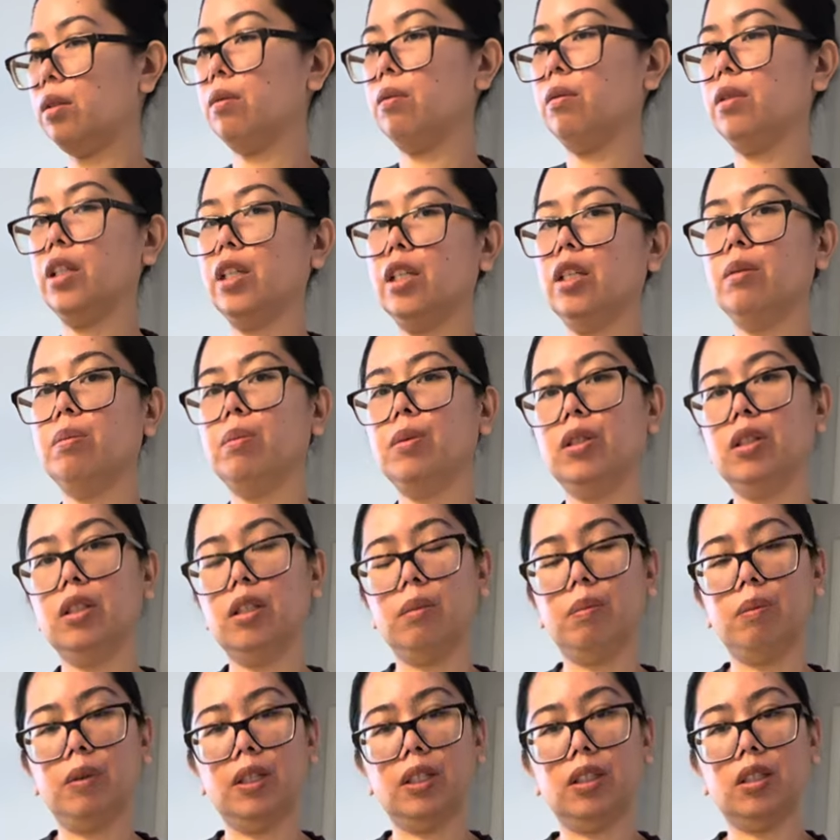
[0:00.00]
We're gonna put the
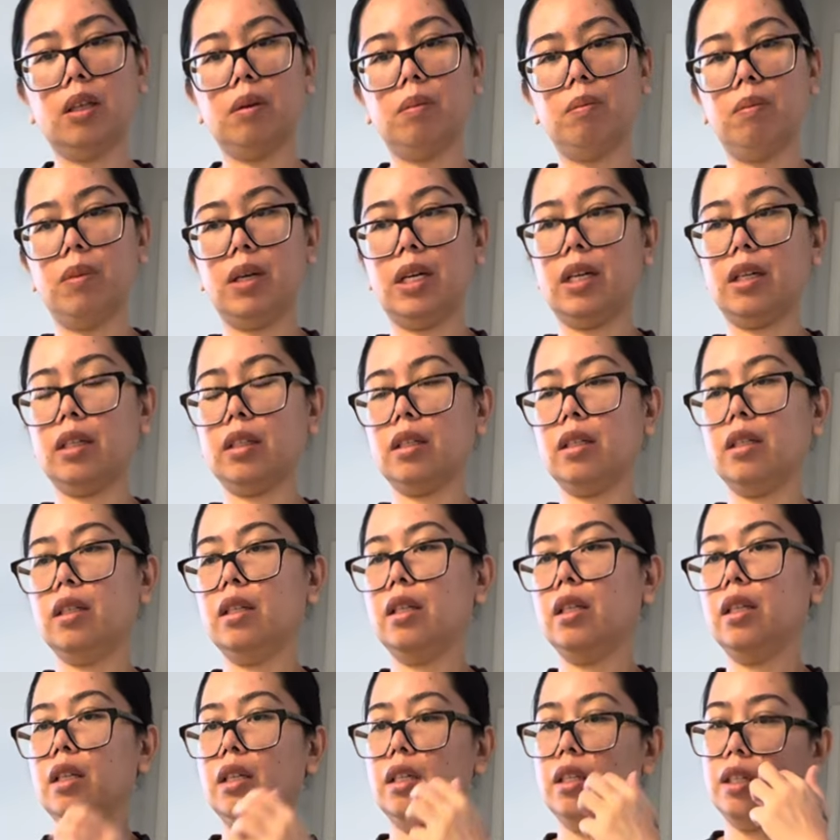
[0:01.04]
patient back
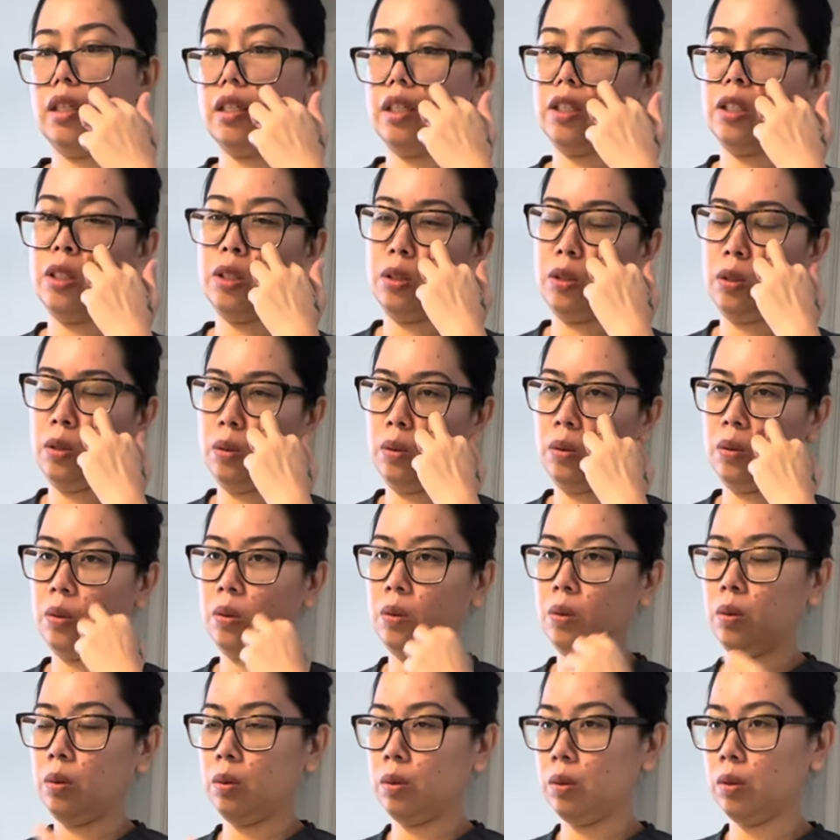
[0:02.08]

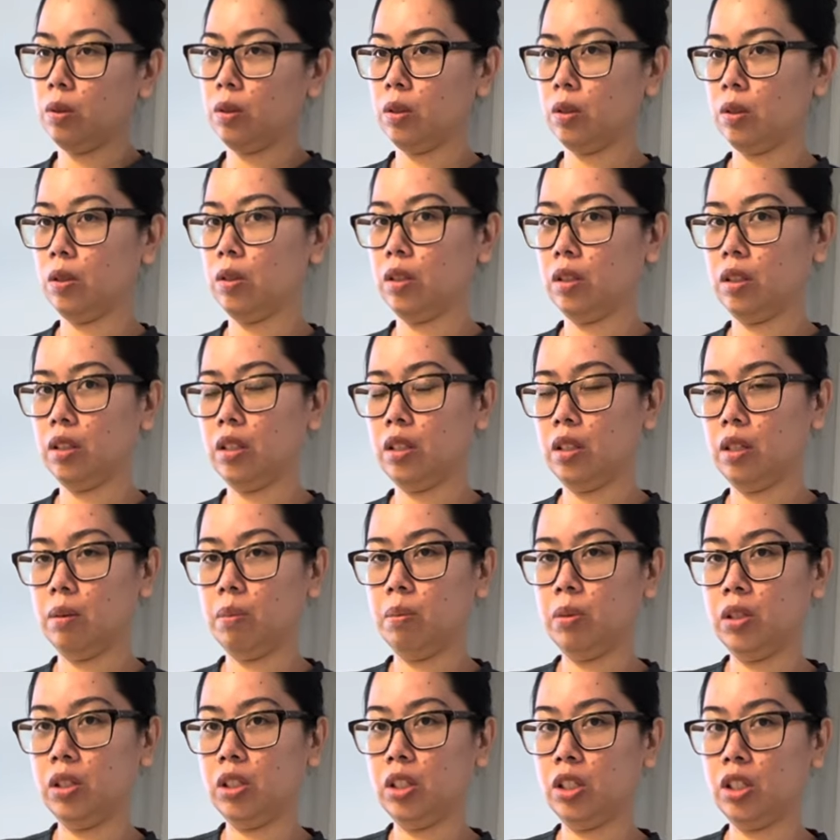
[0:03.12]
into the
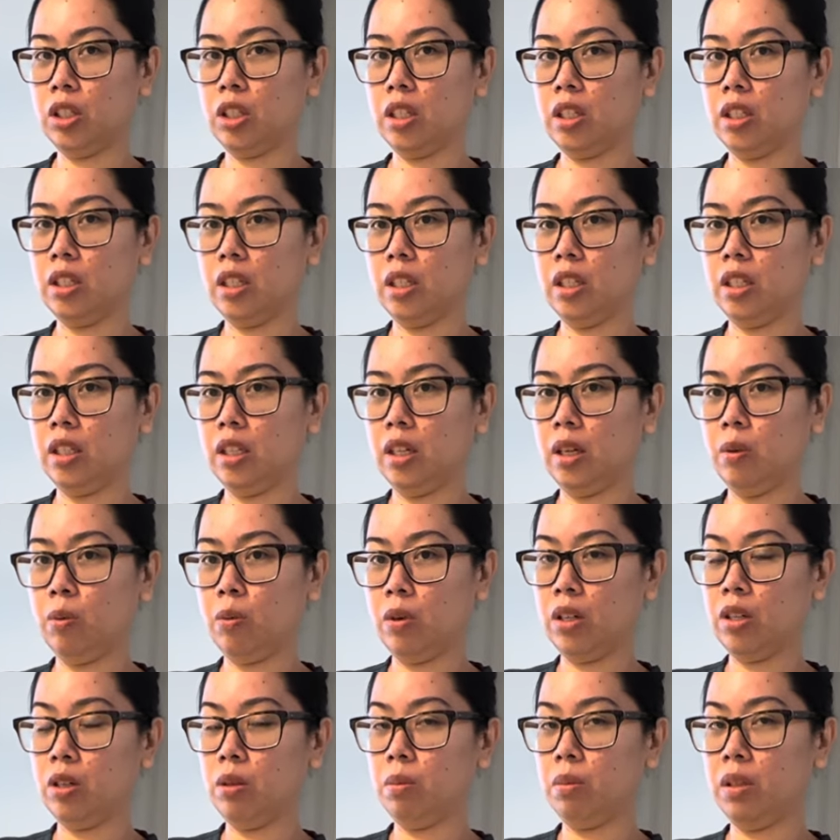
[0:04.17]
position that they
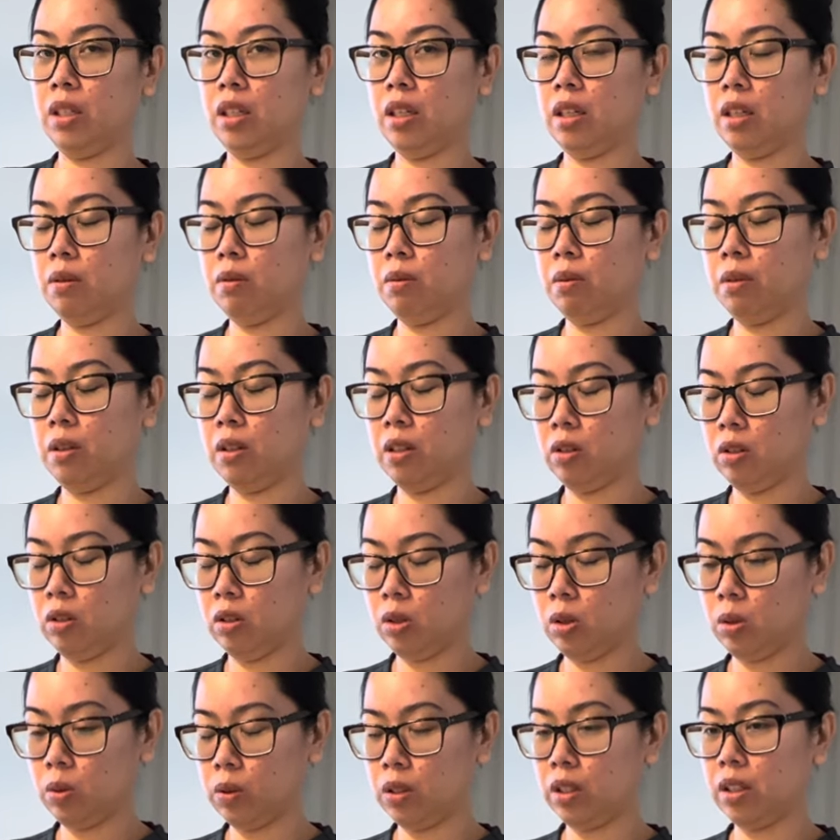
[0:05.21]
want to be in and
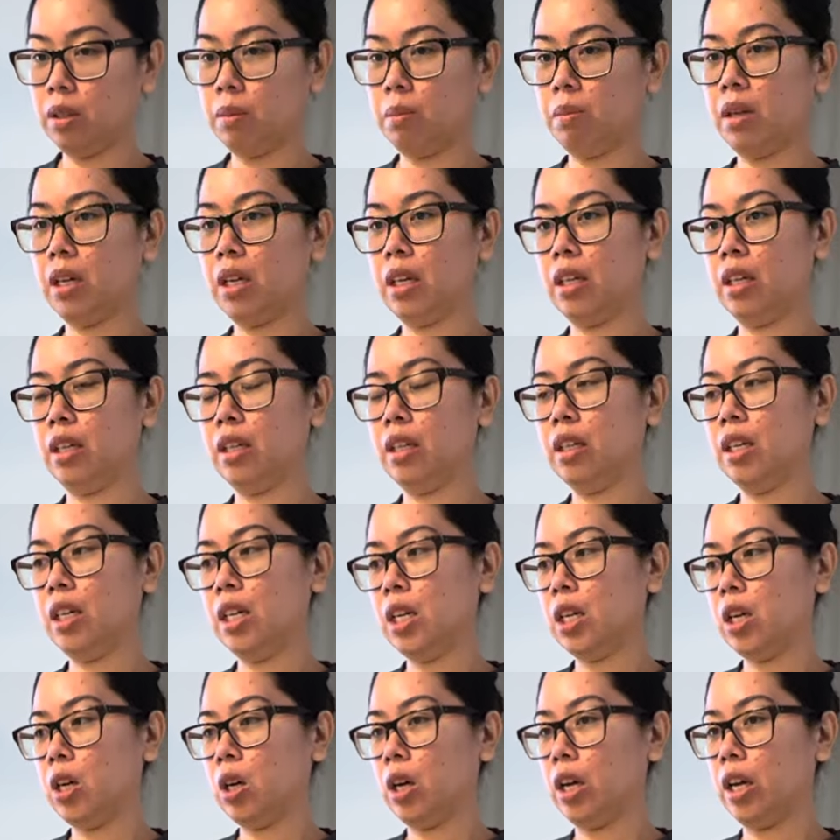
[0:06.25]
lower the bed,
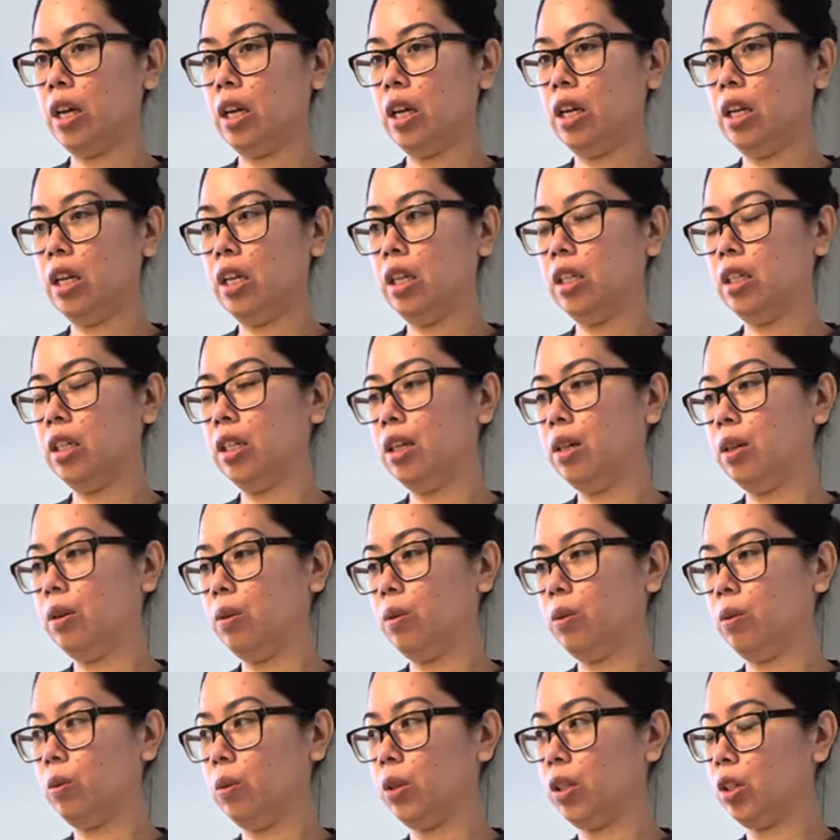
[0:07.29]
and
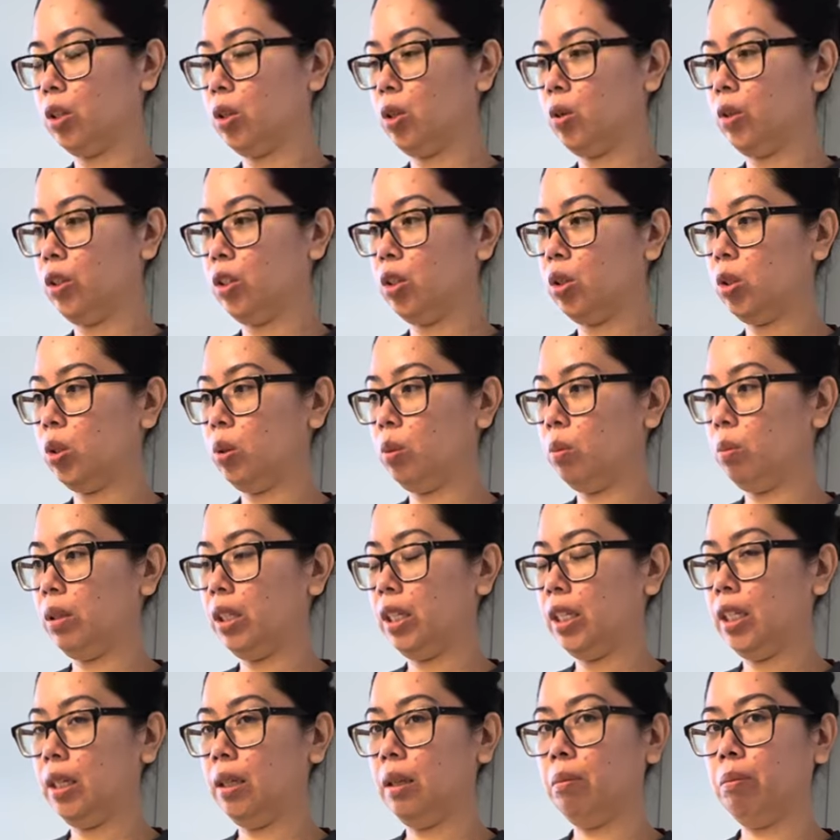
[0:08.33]
we're going to
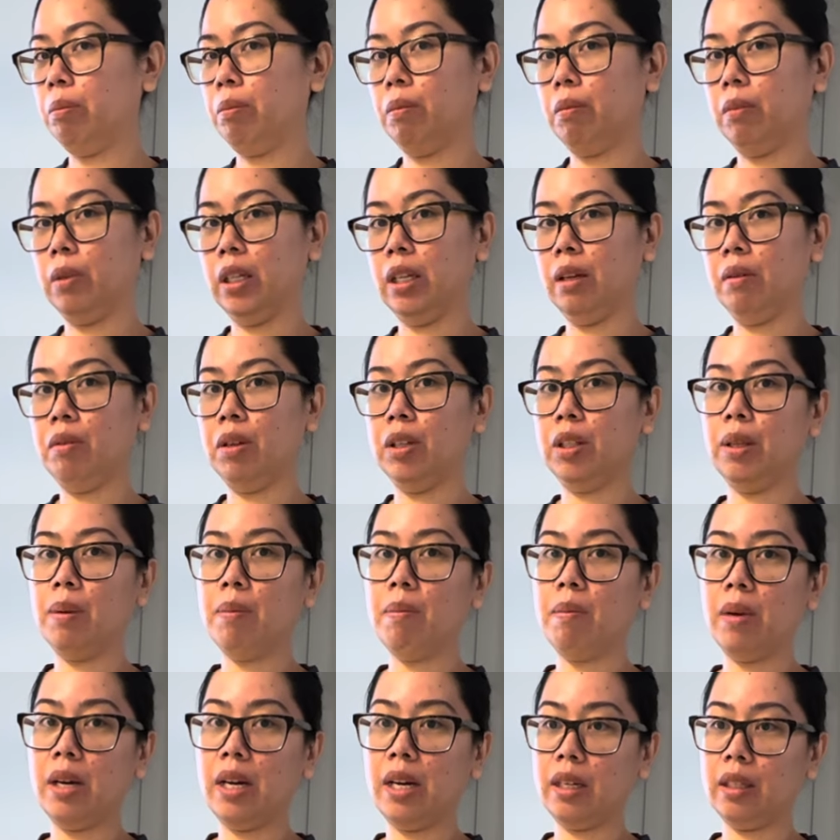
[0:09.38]
be giving them
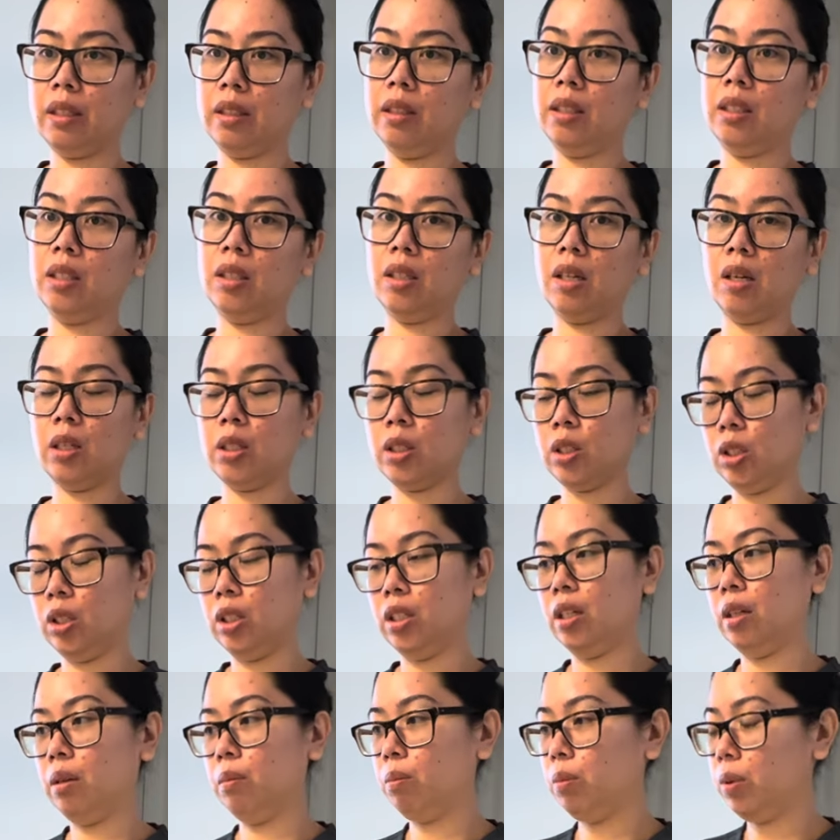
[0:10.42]
back their
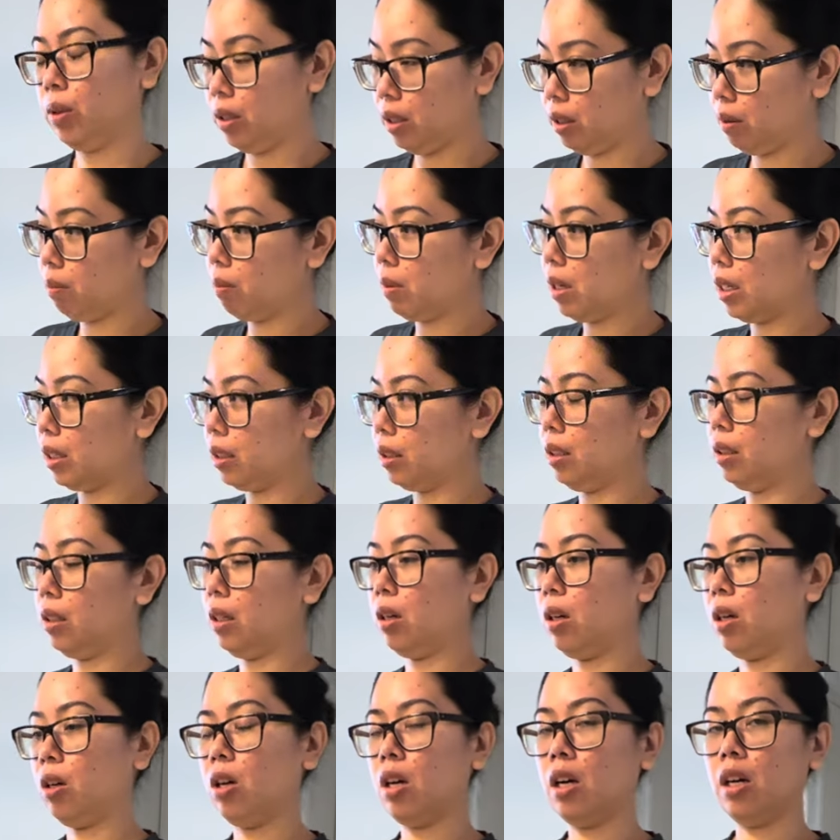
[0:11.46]
oxygen, putting back their
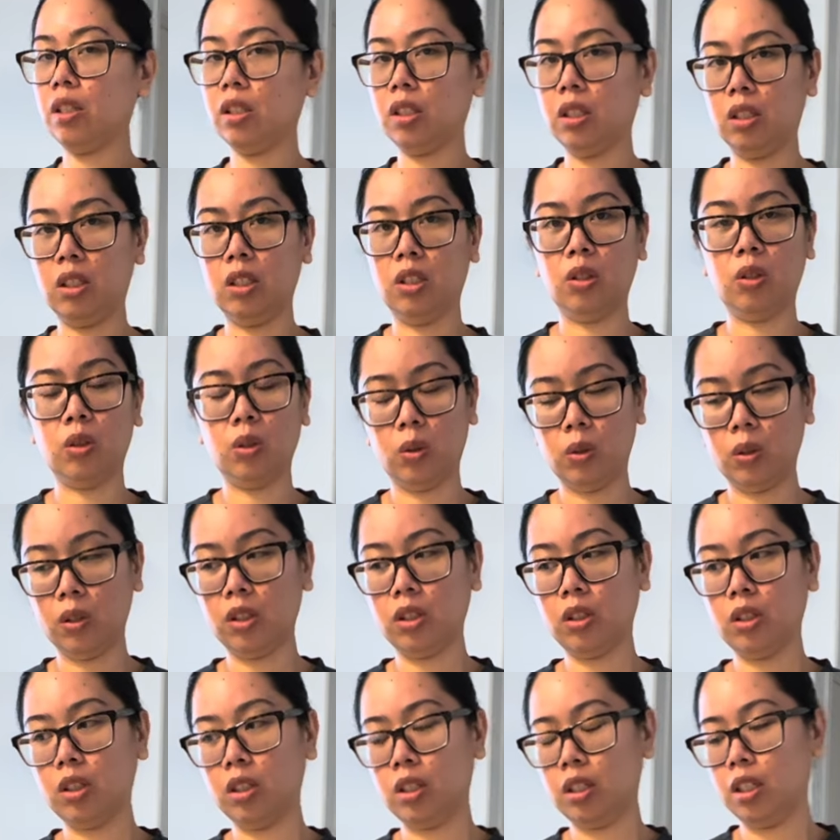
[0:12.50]
oxygen
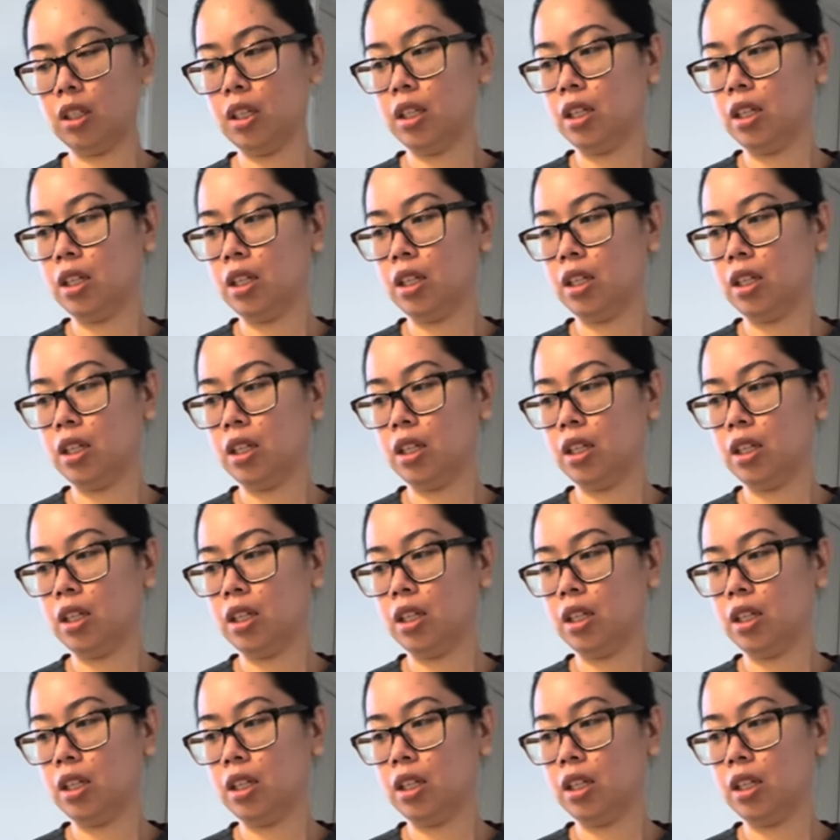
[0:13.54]
source,